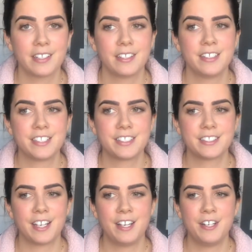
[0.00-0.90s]
It's
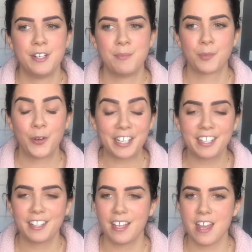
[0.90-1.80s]
quick
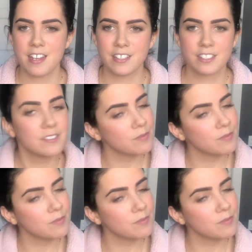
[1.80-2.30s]
and it's